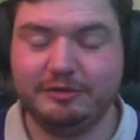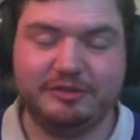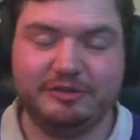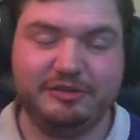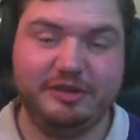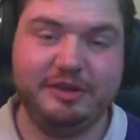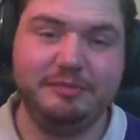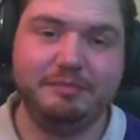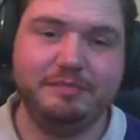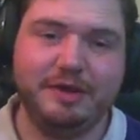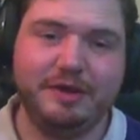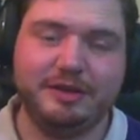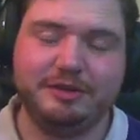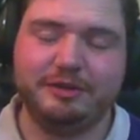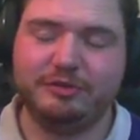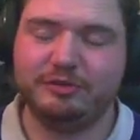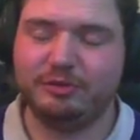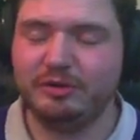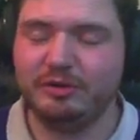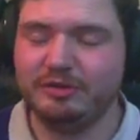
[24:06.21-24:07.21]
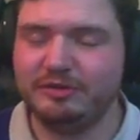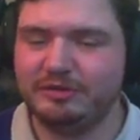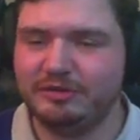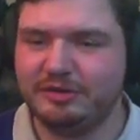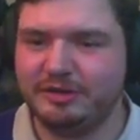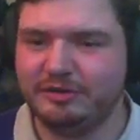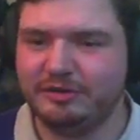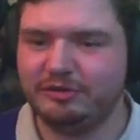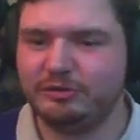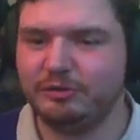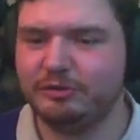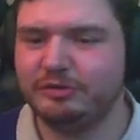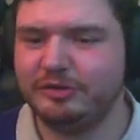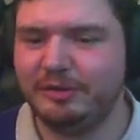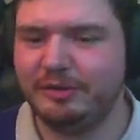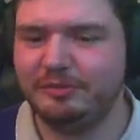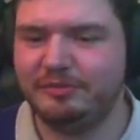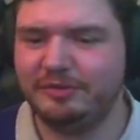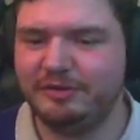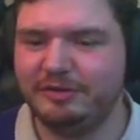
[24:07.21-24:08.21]
team and the squad. And the squad
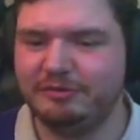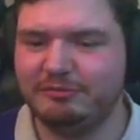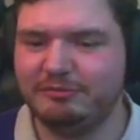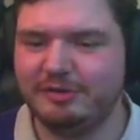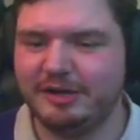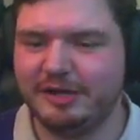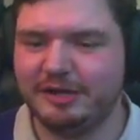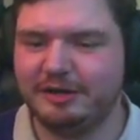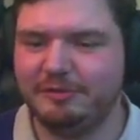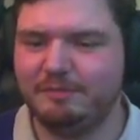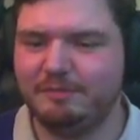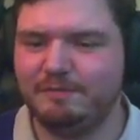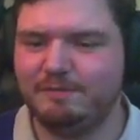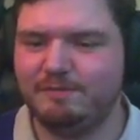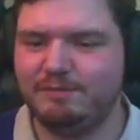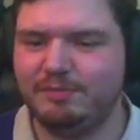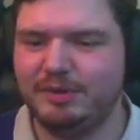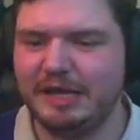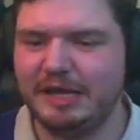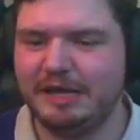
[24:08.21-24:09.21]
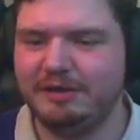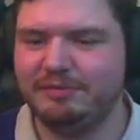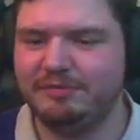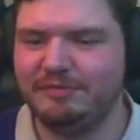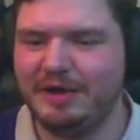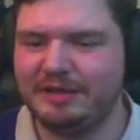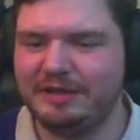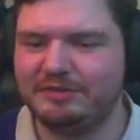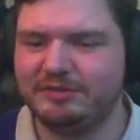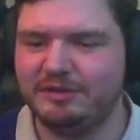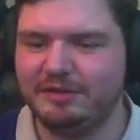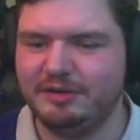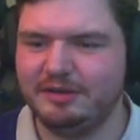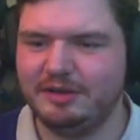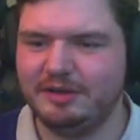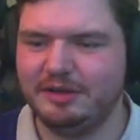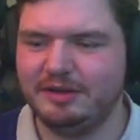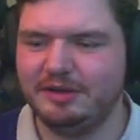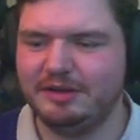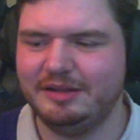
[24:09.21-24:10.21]
depth is really going to play a factor in